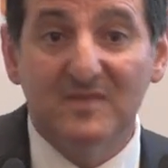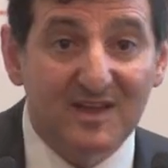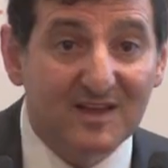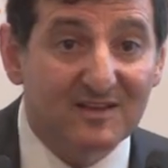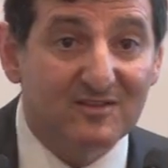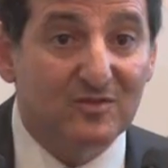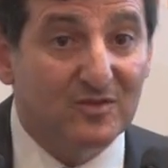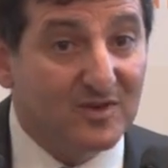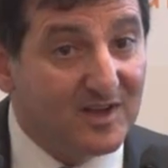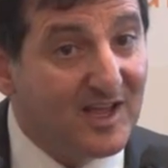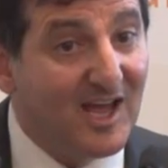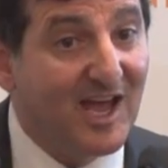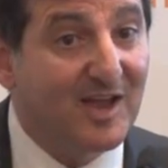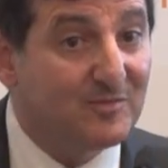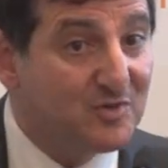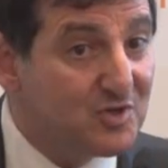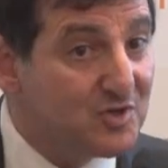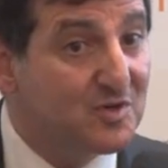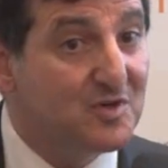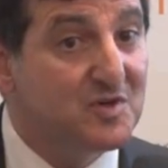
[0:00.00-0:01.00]
It sort of
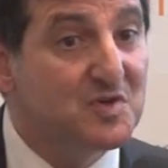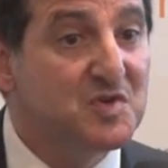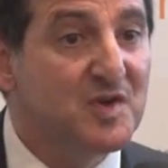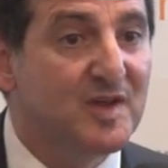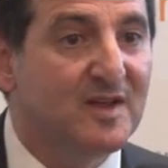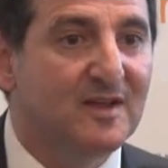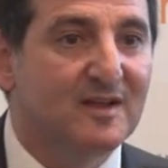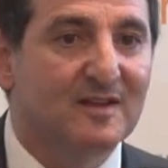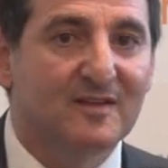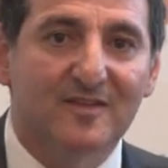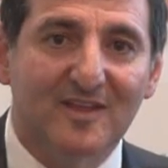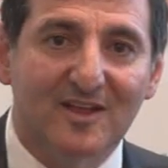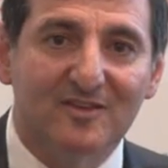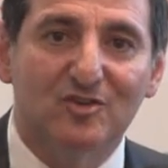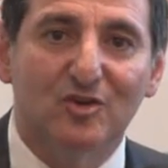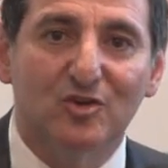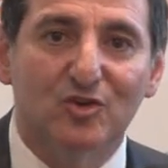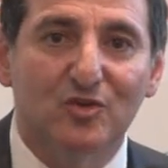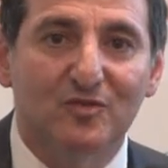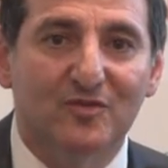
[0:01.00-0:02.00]
came true.
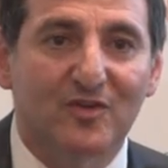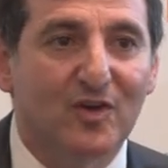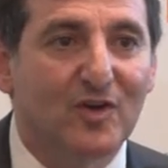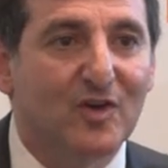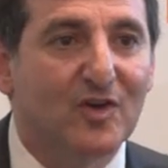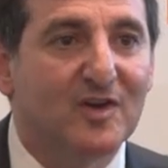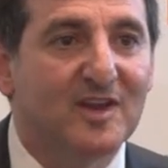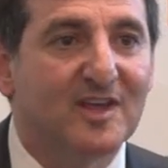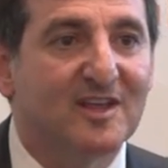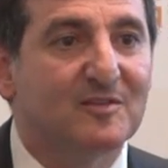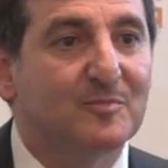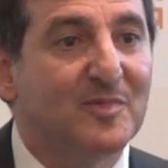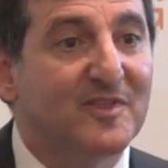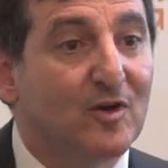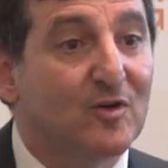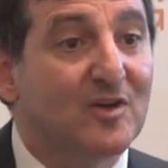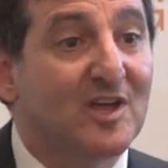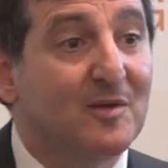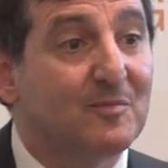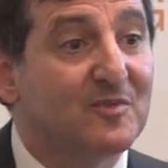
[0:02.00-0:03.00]
That's not good for earnings, but
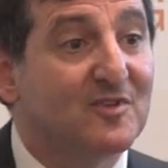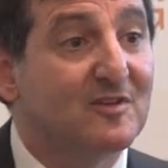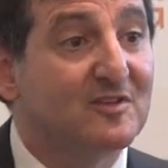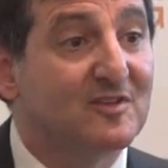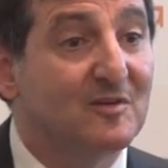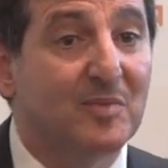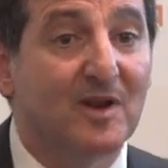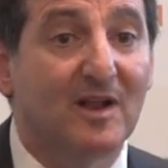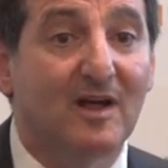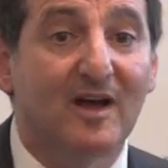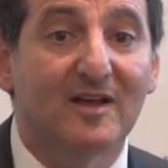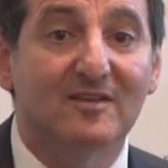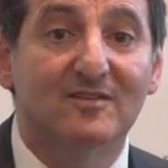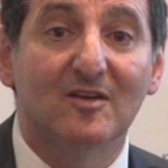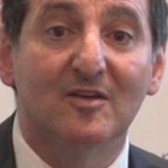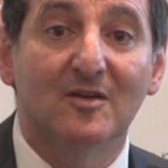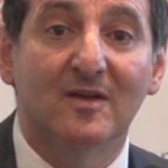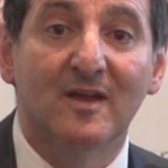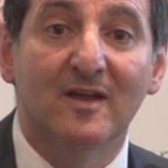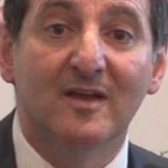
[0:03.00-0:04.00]
they'll keep the supply.
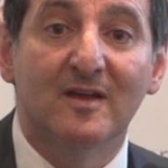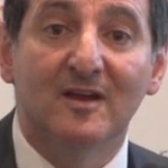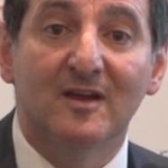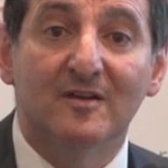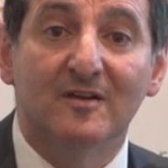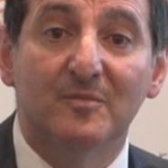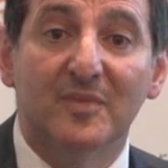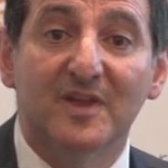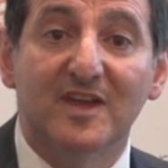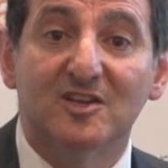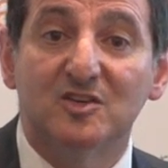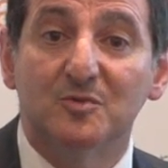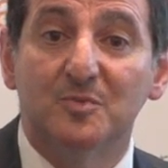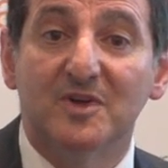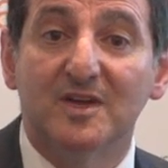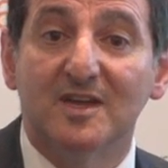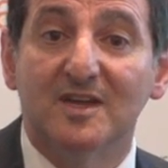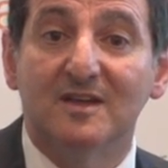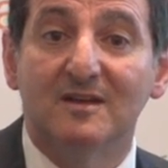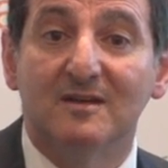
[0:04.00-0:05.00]
So
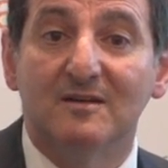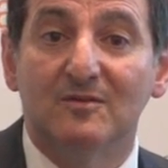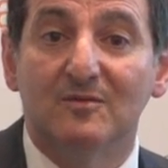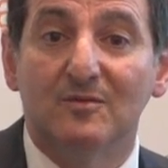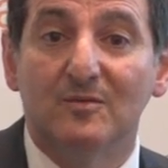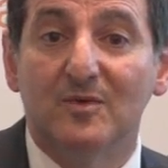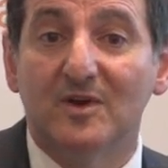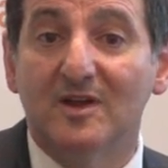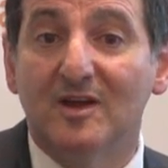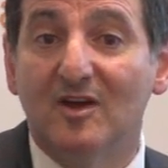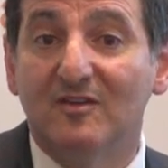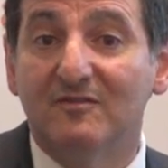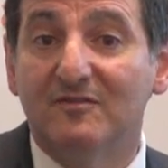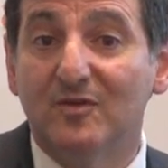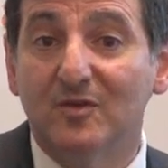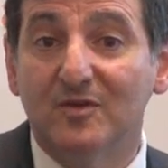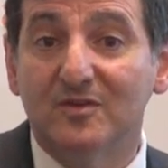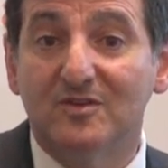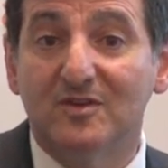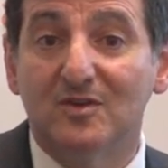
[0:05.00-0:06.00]
BHP, Rio and
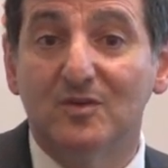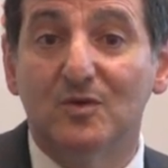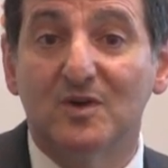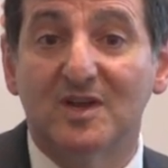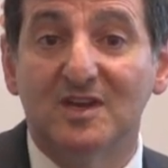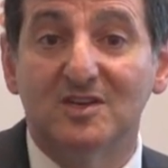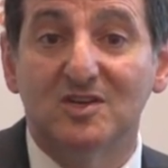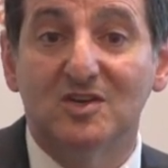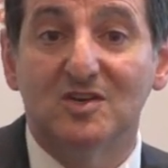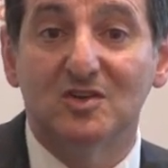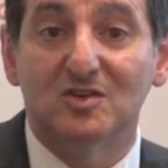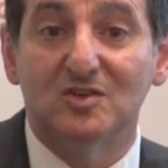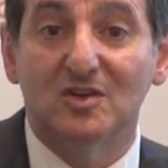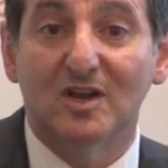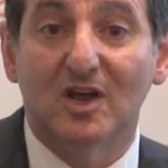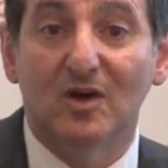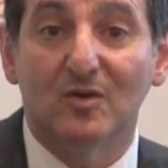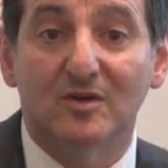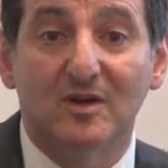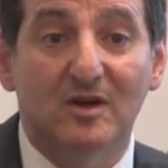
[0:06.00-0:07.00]
Fortescue will continue to
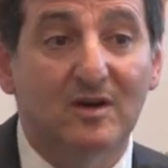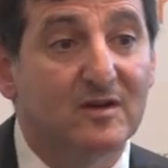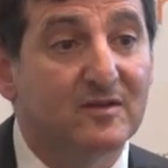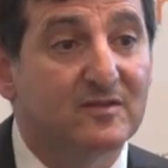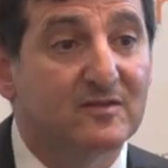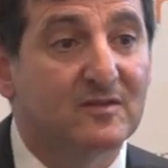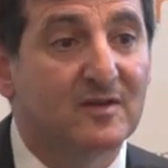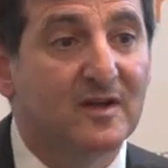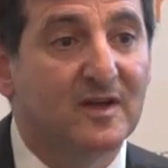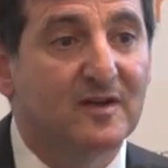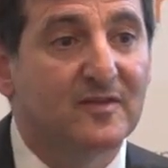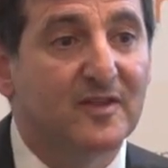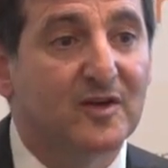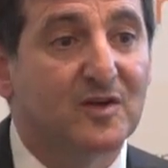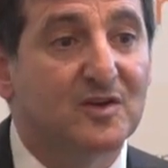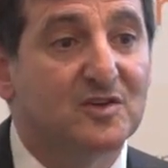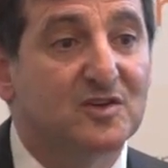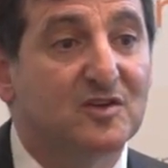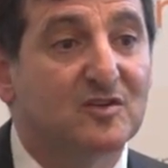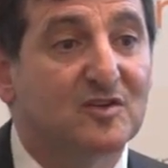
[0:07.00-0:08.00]
lower costs. They'll
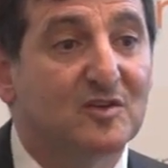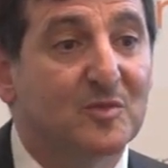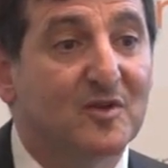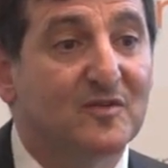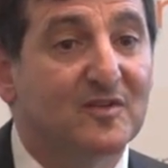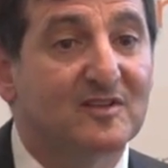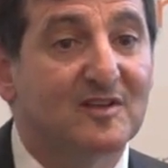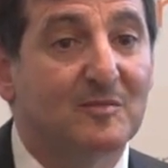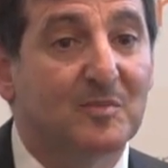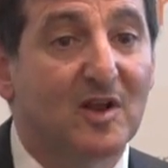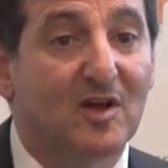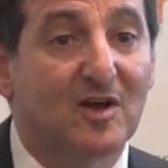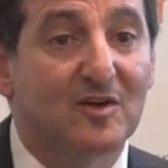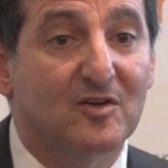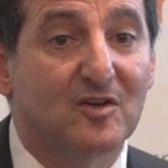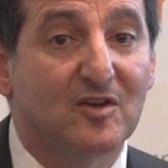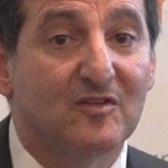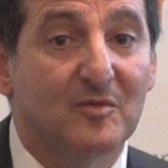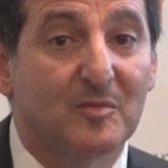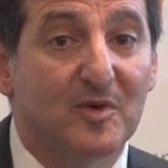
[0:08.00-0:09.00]
continue to move the supply
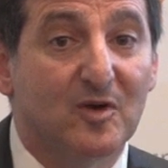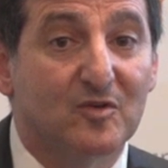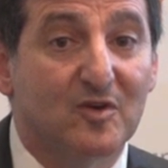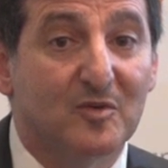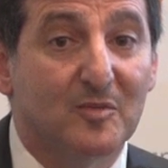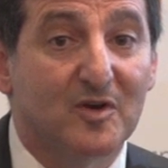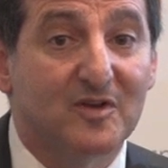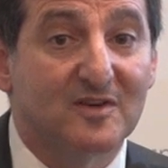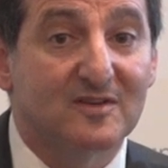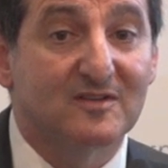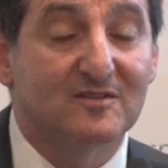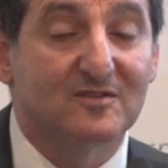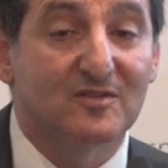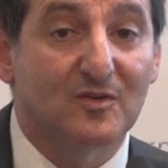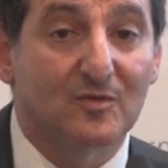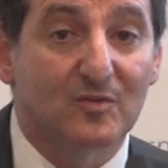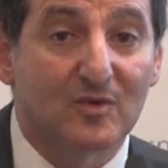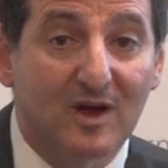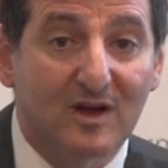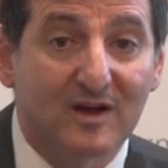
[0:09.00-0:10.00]
curve of bulk commodities to
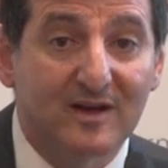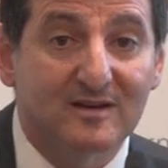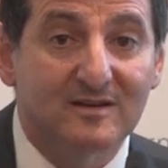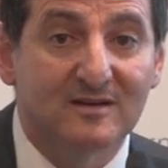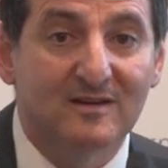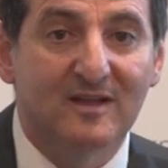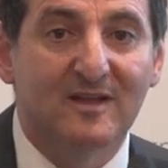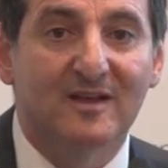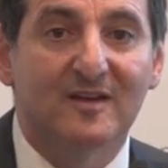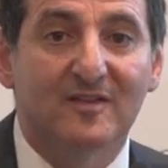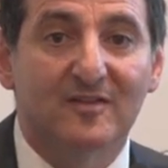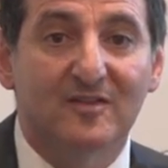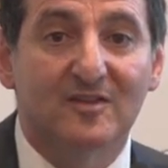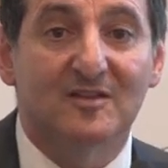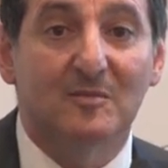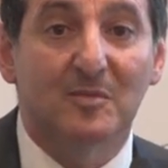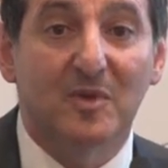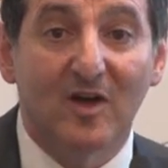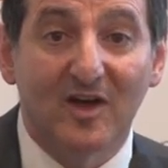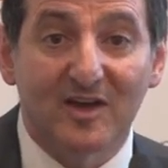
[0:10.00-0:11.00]
the right. The
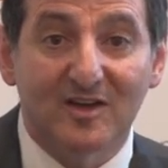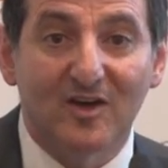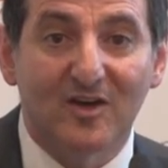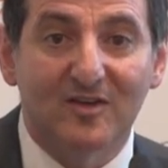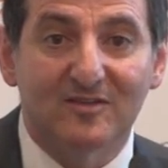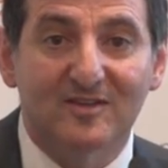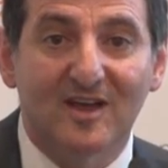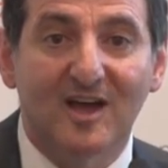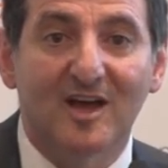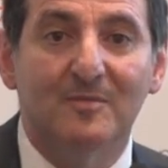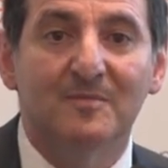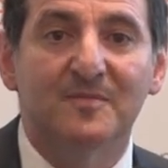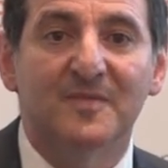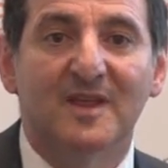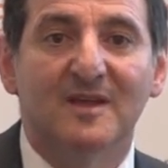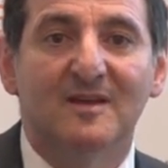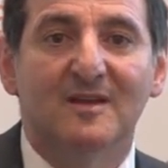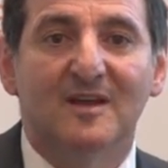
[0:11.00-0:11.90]
supply goes up.